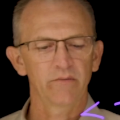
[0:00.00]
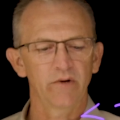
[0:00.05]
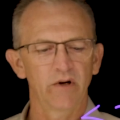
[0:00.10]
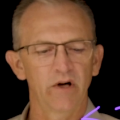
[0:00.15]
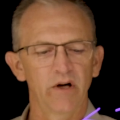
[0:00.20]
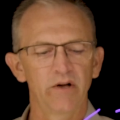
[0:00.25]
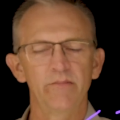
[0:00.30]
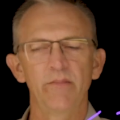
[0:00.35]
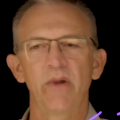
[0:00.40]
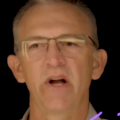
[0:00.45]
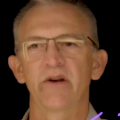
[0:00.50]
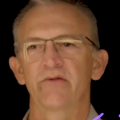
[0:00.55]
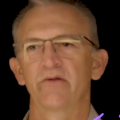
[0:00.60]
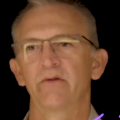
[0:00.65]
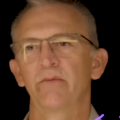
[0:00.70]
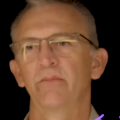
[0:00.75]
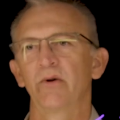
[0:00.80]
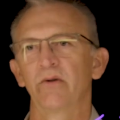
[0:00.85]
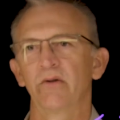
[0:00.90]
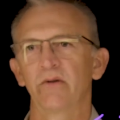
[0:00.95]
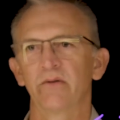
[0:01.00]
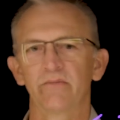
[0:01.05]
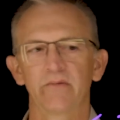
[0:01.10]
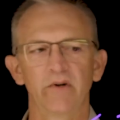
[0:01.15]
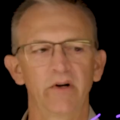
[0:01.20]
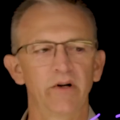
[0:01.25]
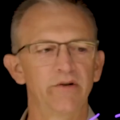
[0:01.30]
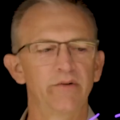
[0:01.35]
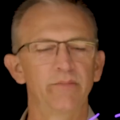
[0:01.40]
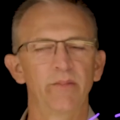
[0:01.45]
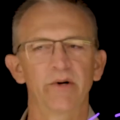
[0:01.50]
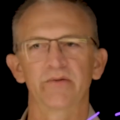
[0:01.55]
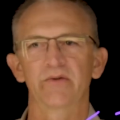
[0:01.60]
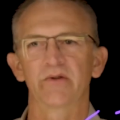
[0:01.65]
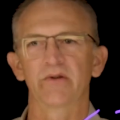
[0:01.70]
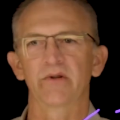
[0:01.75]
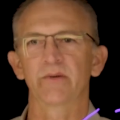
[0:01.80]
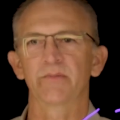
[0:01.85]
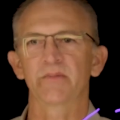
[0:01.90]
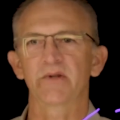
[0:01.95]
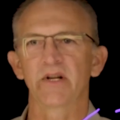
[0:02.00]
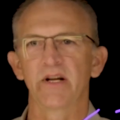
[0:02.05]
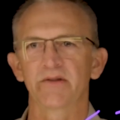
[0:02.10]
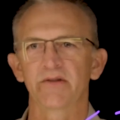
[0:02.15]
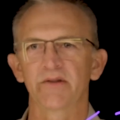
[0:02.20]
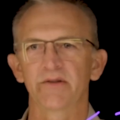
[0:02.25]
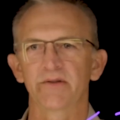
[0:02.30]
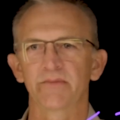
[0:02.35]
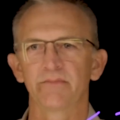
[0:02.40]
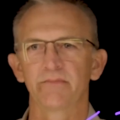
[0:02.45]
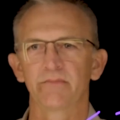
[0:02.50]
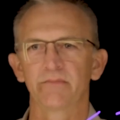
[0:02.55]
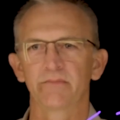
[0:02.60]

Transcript: Unmeasurable under most circumstances.